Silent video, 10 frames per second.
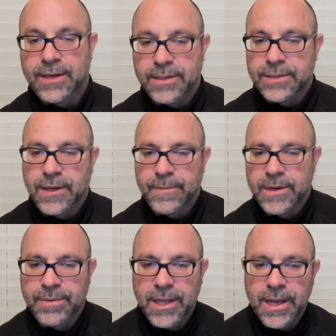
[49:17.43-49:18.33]
and I've been
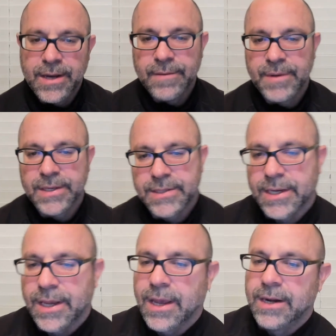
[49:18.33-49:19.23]
applying it best I
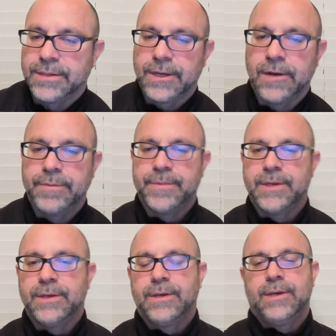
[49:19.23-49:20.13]
can, and it's helped me.